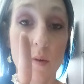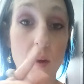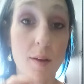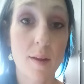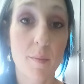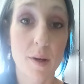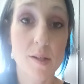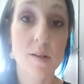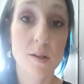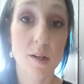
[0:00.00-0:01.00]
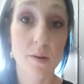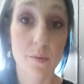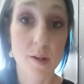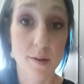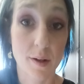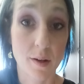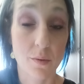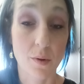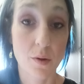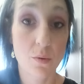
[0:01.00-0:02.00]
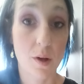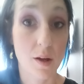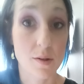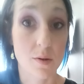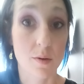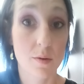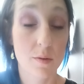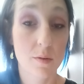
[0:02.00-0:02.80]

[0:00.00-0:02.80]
Take that message as it resonates with you, Cancer.